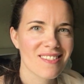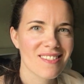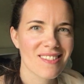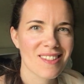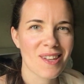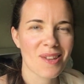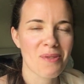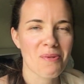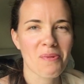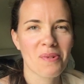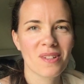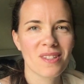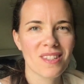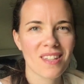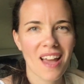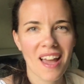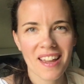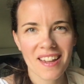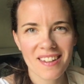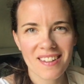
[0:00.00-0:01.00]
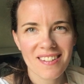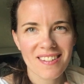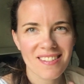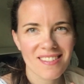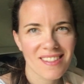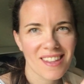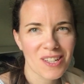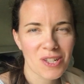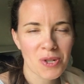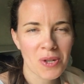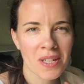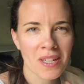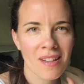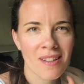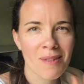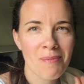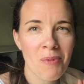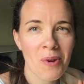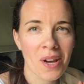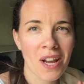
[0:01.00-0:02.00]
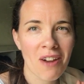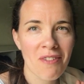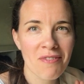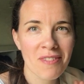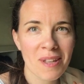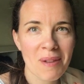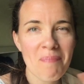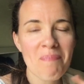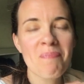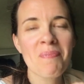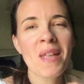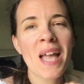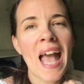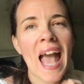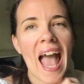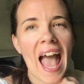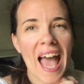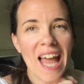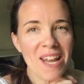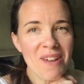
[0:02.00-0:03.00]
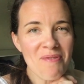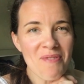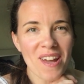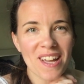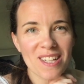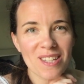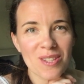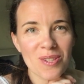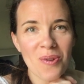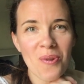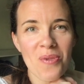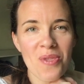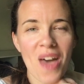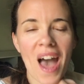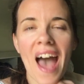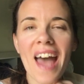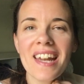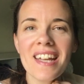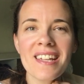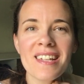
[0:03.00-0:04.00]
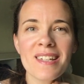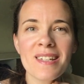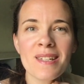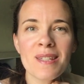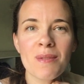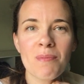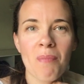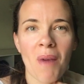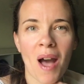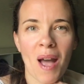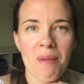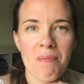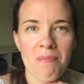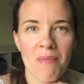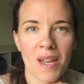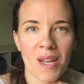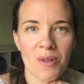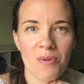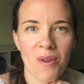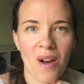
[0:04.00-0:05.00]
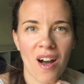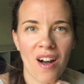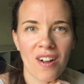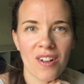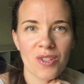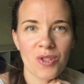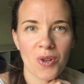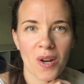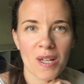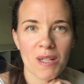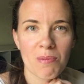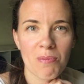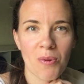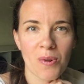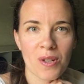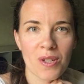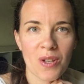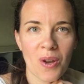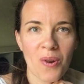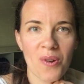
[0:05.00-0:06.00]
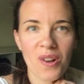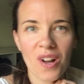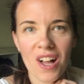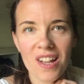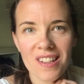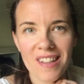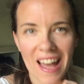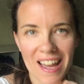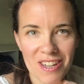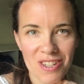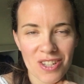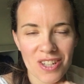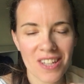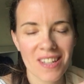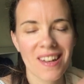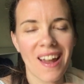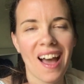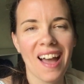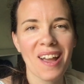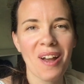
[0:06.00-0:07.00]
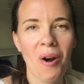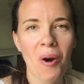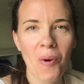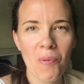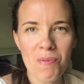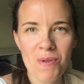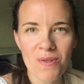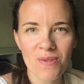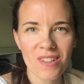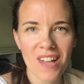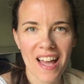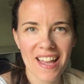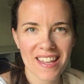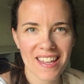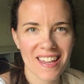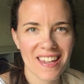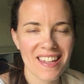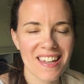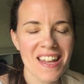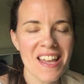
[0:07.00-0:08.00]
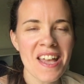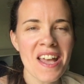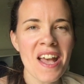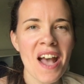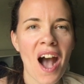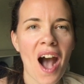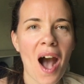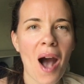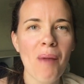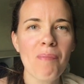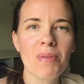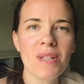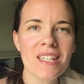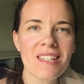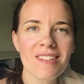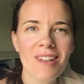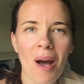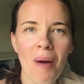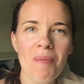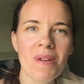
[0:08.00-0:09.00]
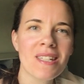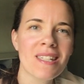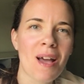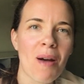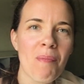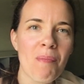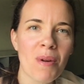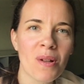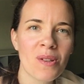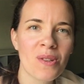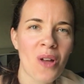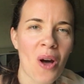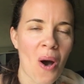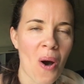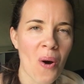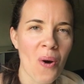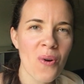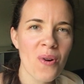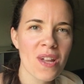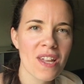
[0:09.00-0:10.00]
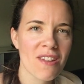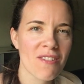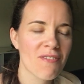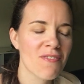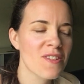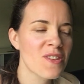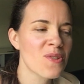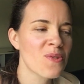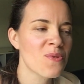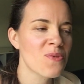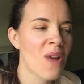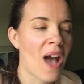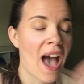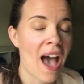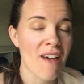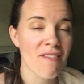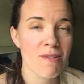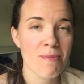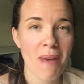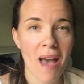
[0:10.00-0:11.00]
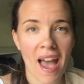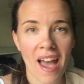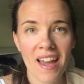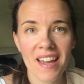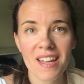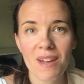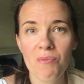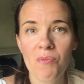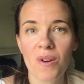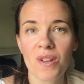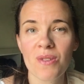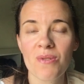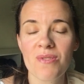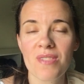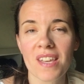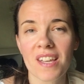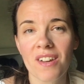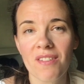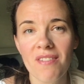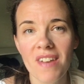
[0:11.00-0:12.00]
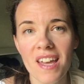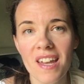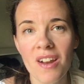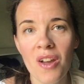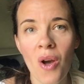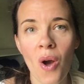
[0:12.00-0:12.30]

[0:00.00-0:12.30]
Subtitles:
the other ones I like treat a little more carefully. Anyway, so that is my Madewell Transport Tote collection. I hope you like it. Please comment down below if you have a bag and what you think of it,